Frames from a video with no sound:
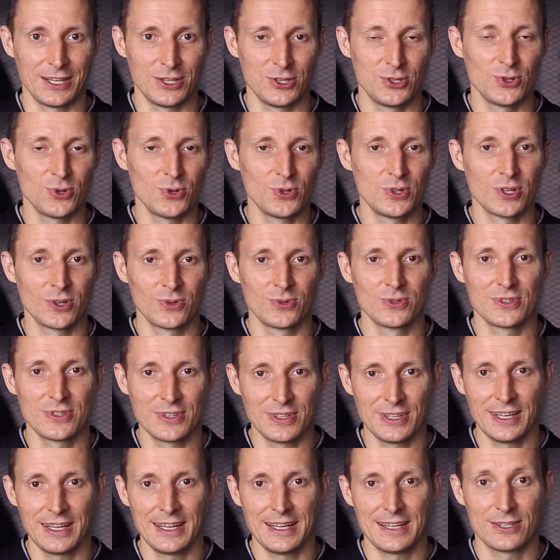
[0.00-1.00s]
You don't
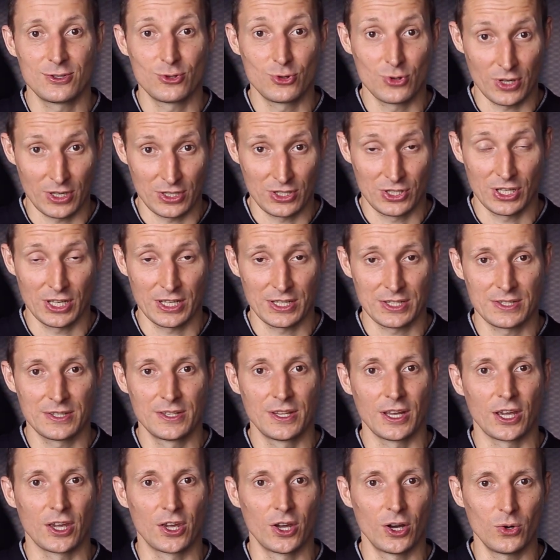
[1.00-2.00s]
need to adjust the
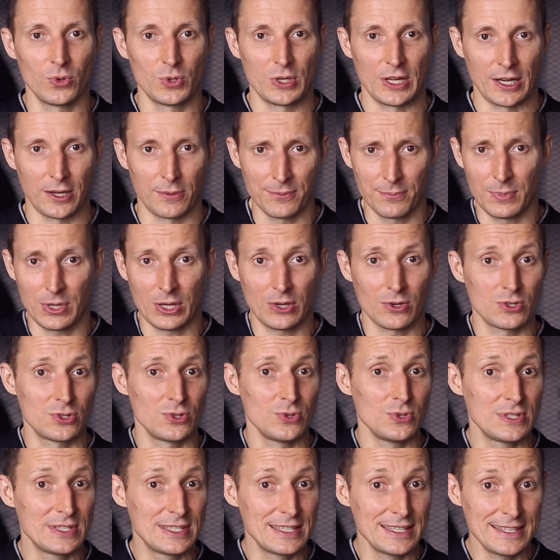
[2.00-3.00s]
coding because you
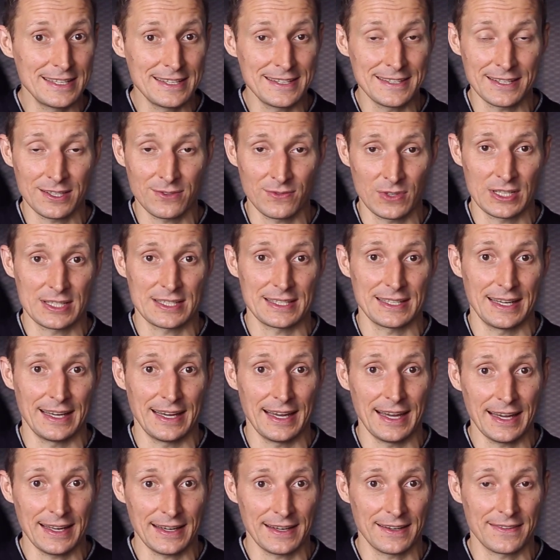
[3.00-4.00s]
didn't invest
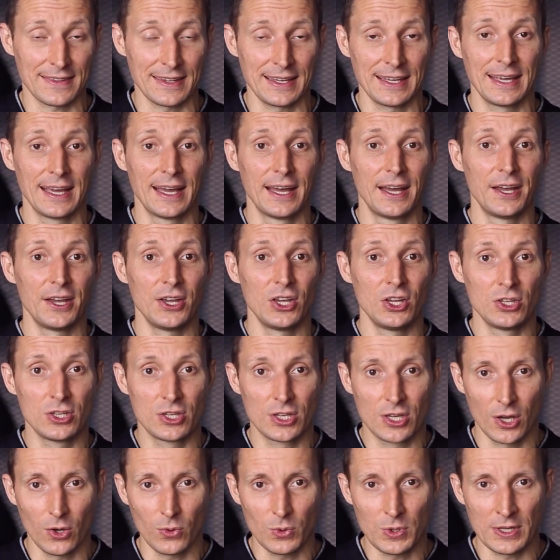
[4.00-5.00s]
anything in
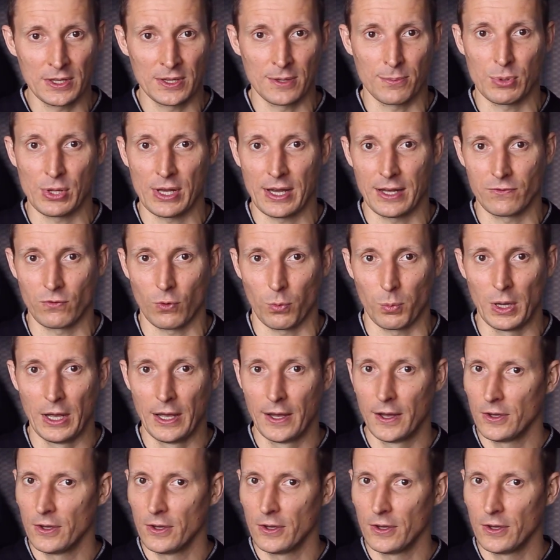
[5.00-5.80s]
coding the platform.